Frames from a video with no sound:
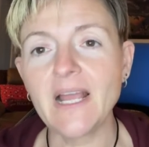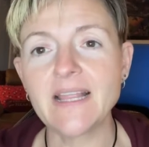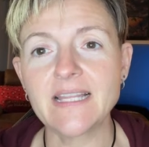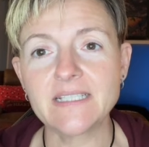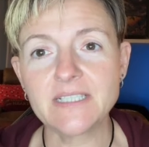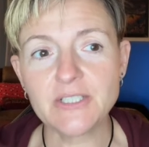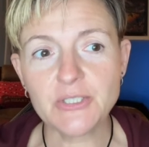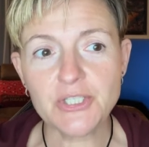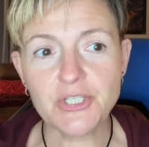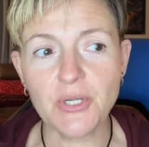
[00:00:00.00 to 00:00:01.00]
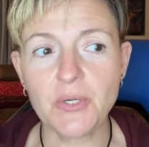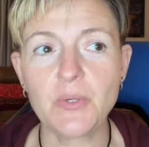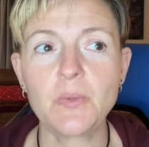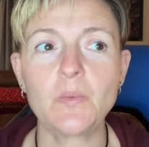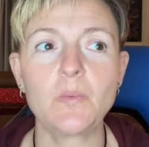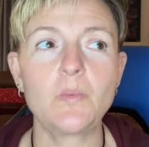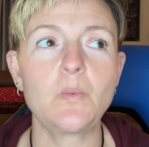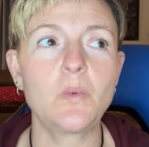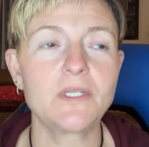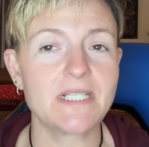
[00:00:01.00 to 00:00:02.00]
the dinner show
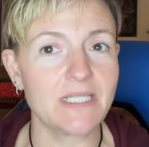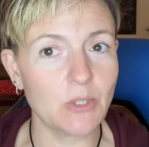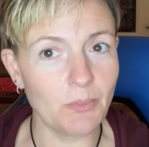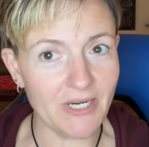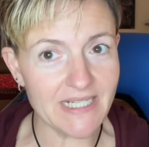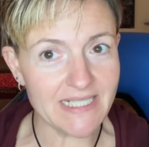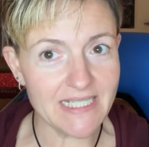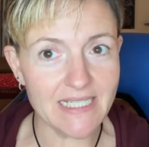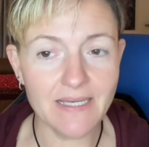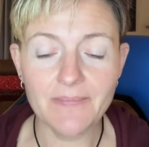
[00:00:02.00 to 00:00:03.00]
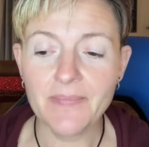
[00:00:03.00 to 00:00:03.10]
was a little pricey.